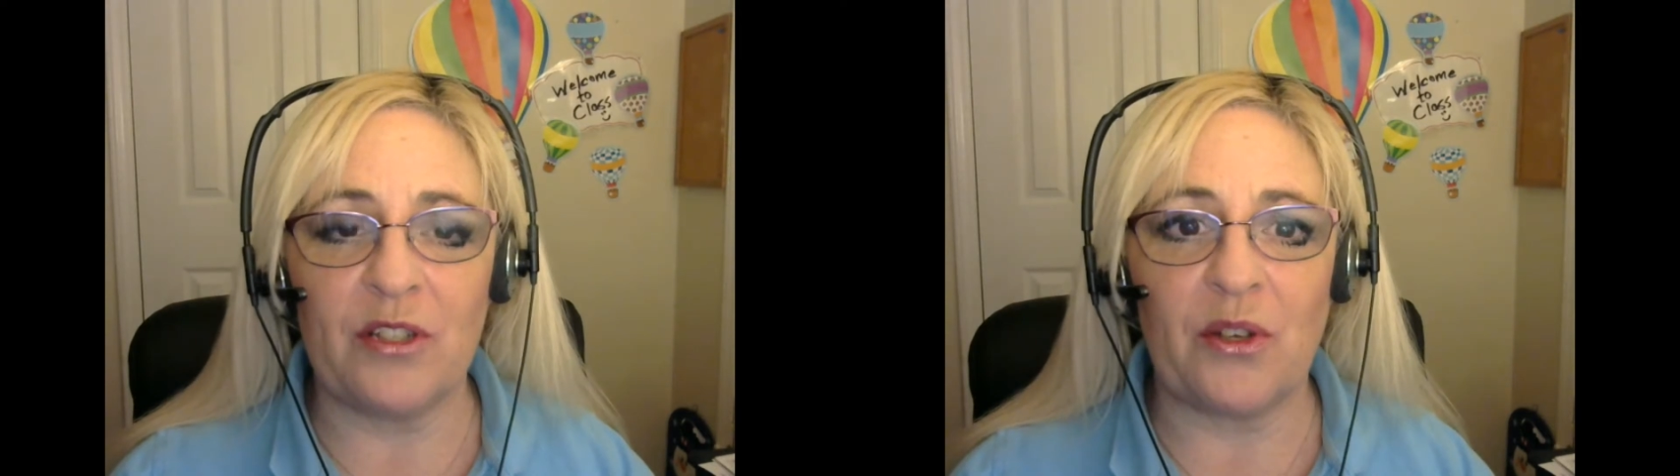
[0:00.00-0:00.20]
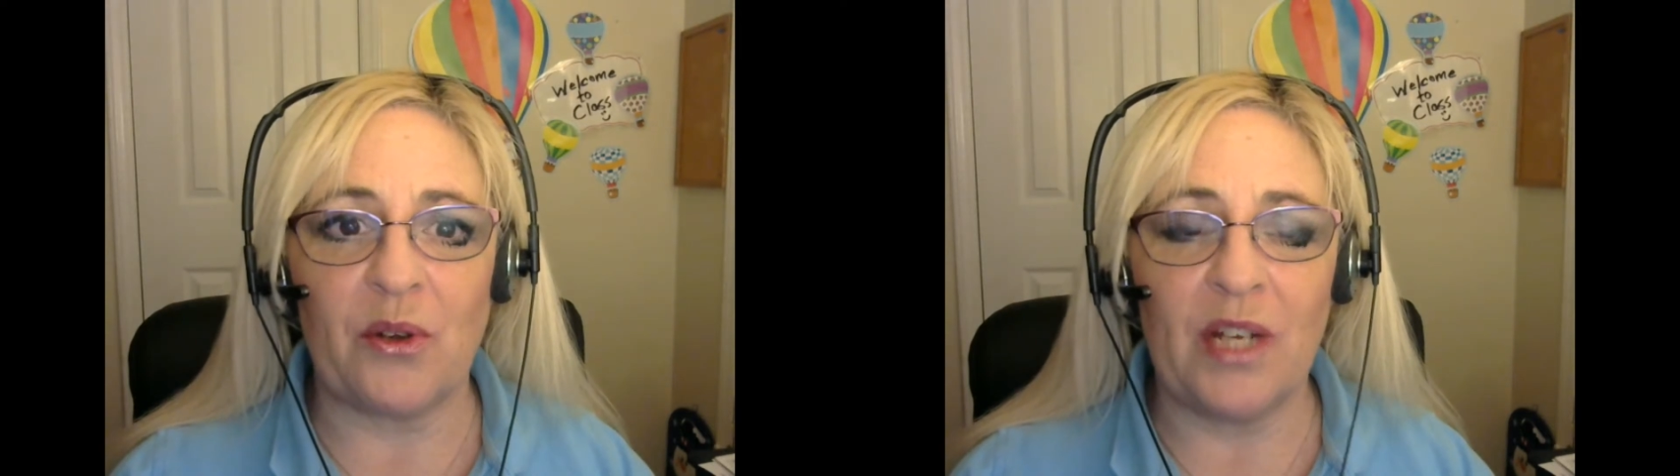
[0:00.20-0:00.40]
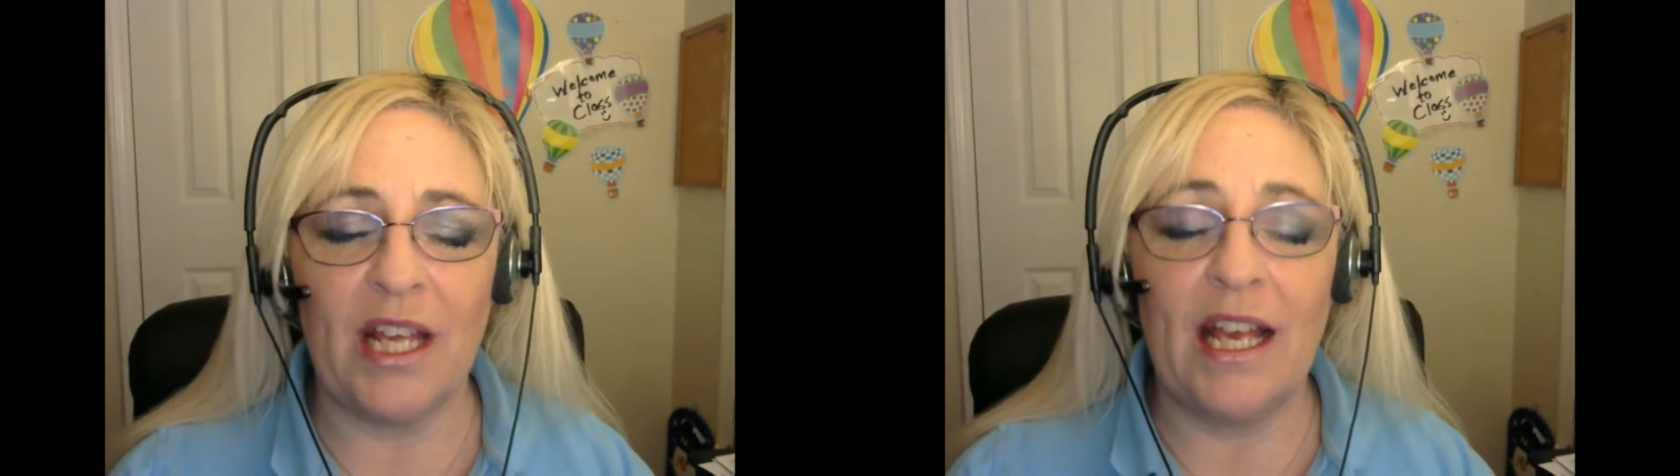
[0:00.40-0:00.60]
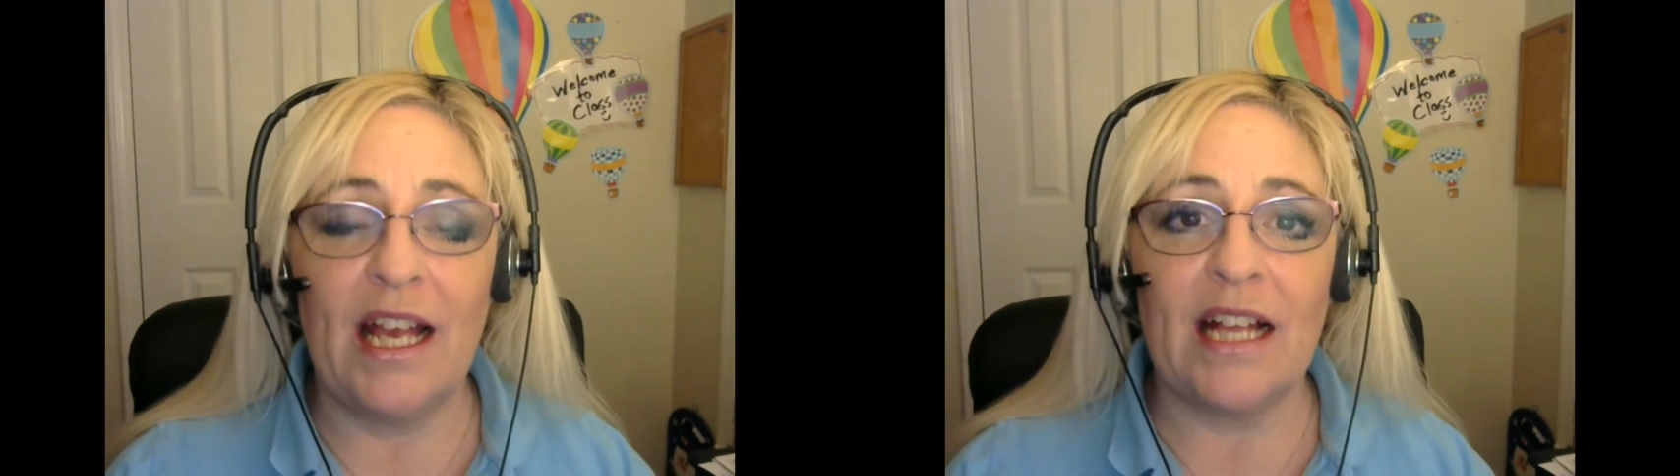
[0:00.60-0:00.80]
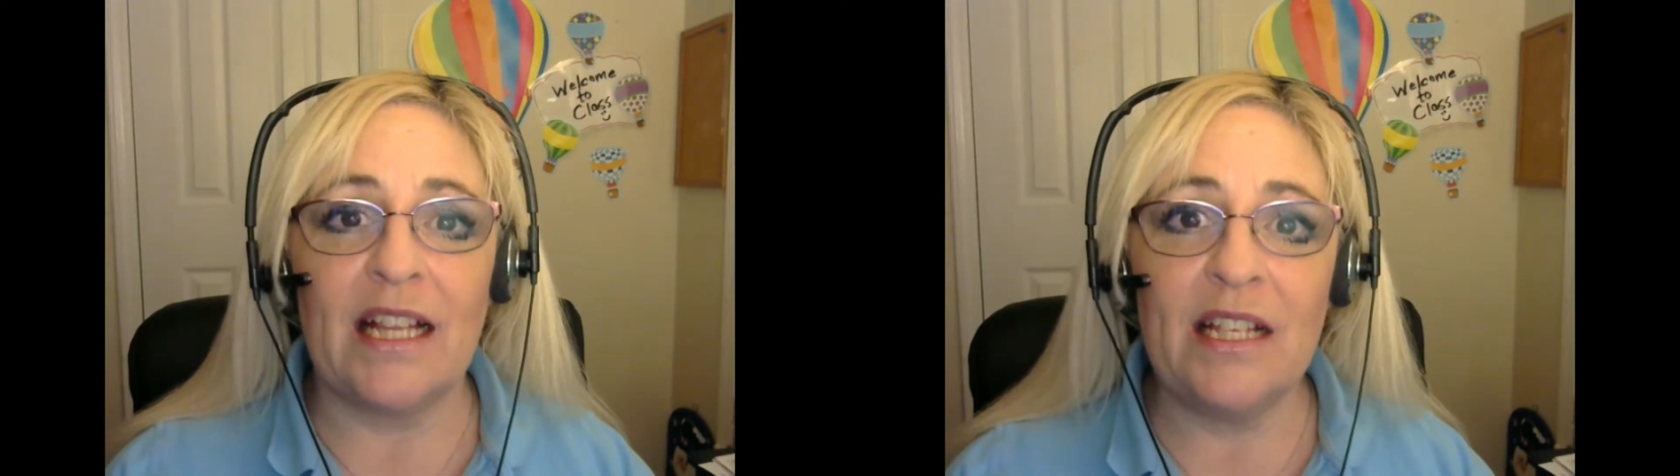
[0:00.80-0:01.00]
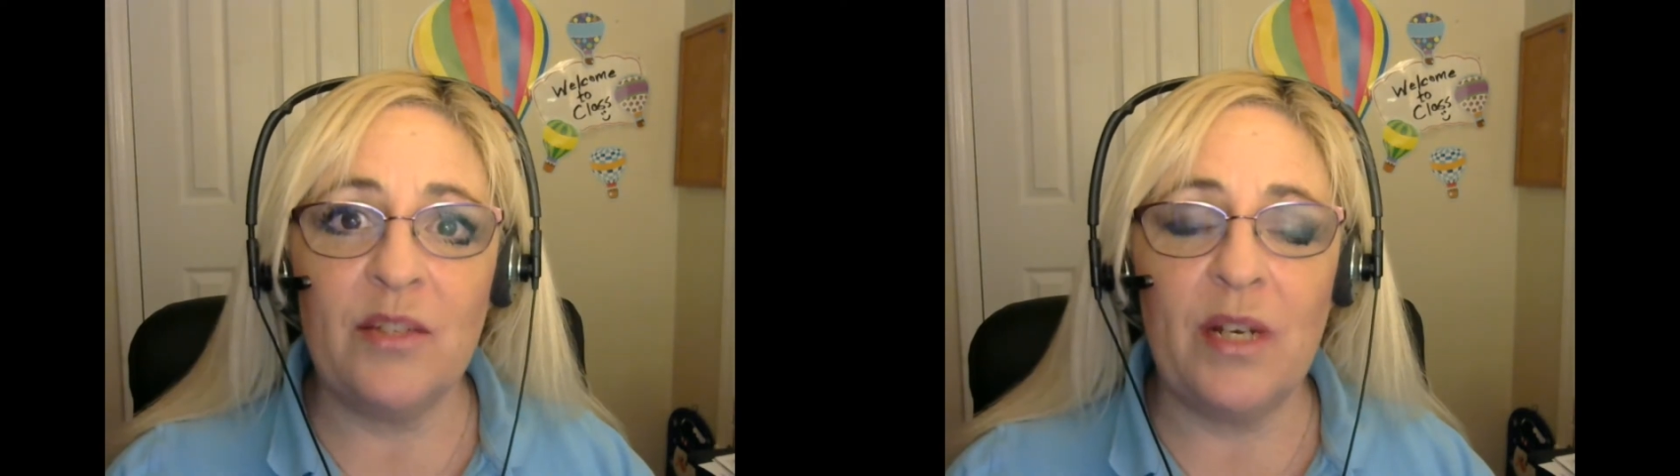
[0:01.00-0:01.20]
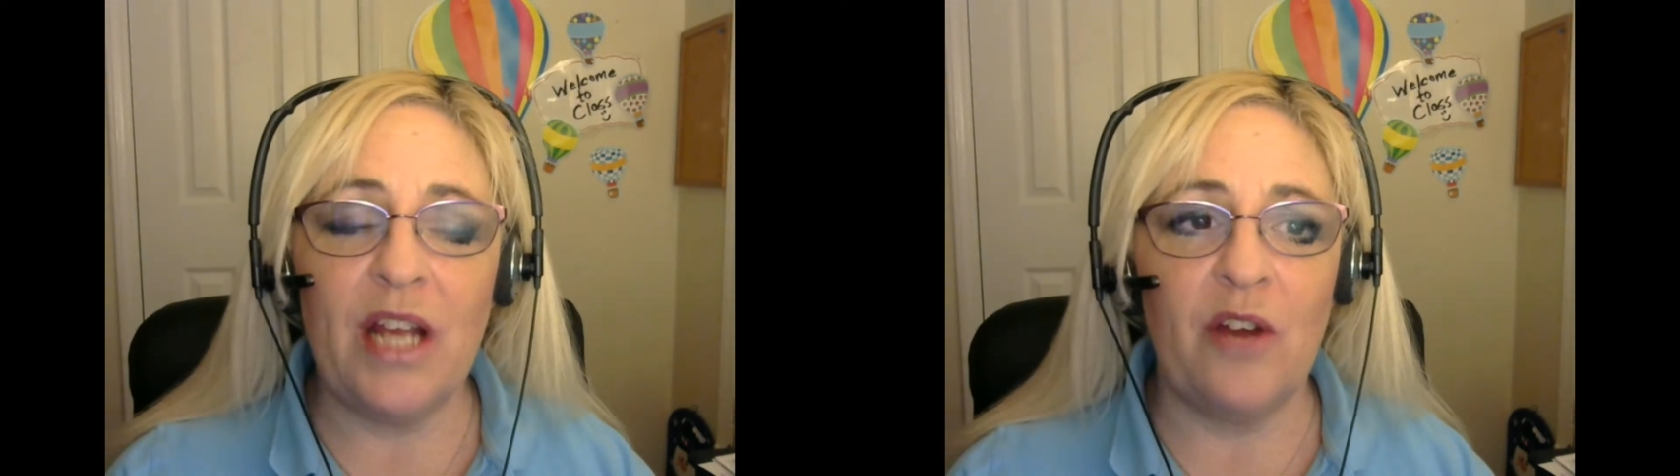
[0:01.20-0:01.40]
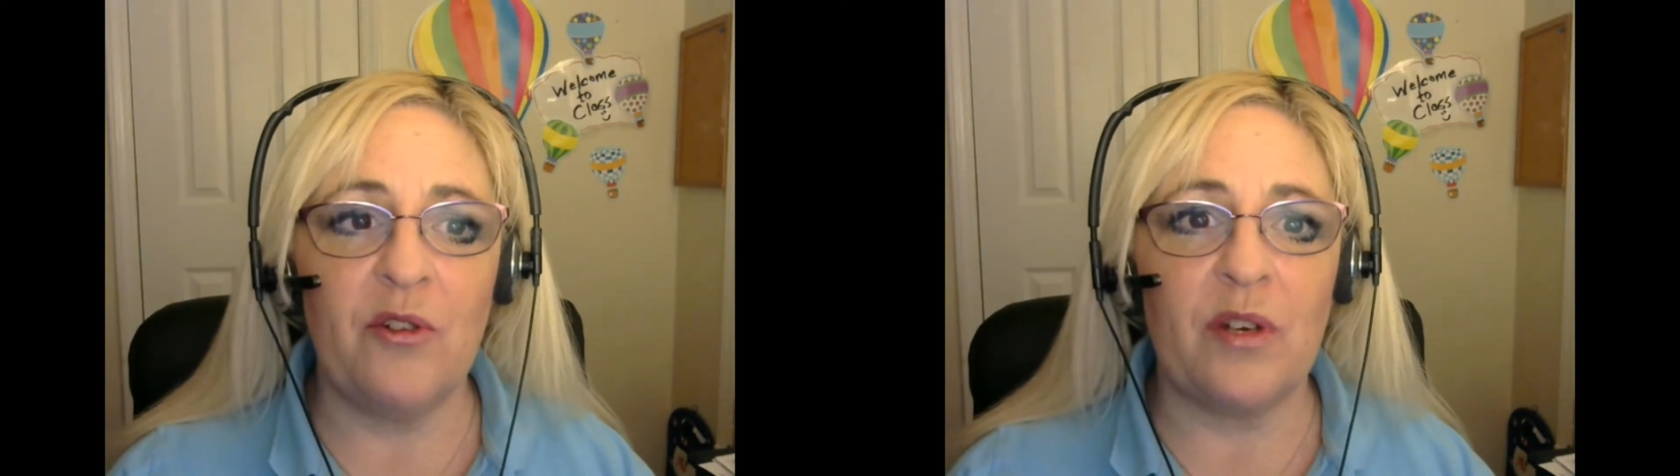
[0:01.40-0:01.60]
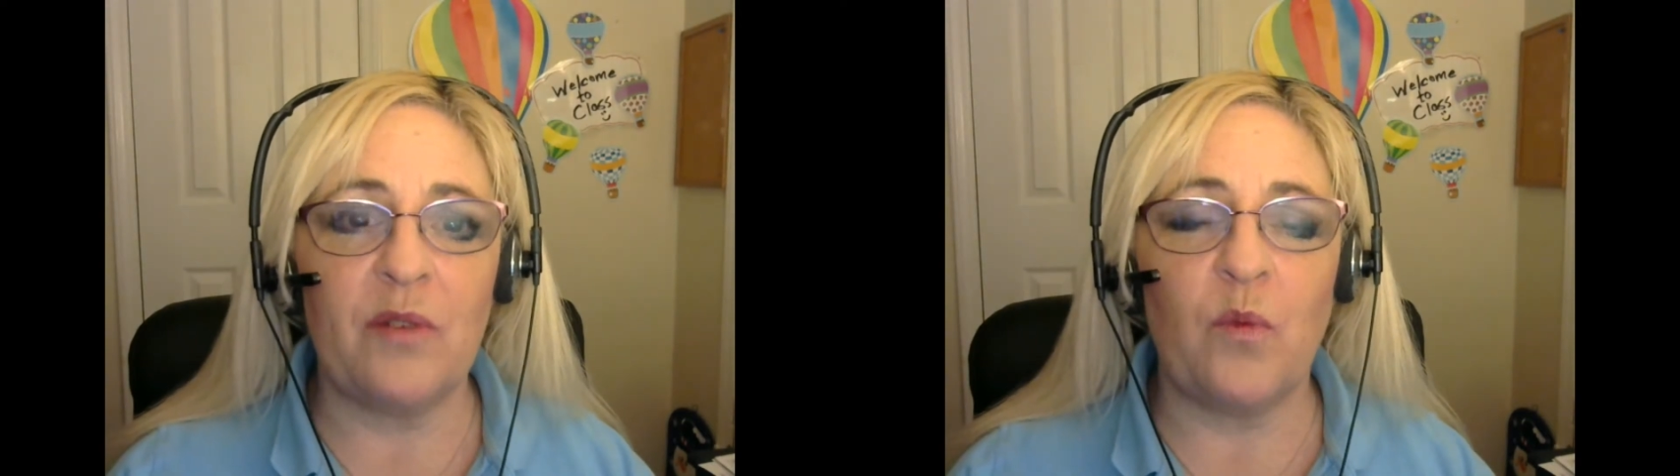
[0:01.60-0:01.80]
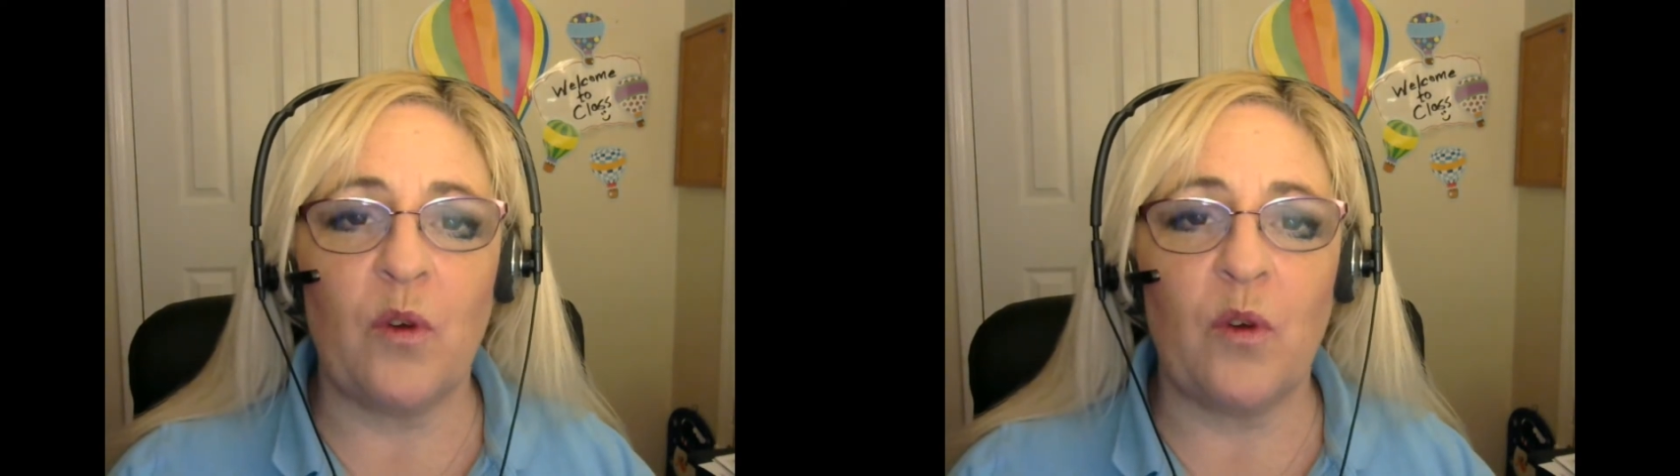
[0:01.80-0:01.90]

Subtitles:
zone. Class 100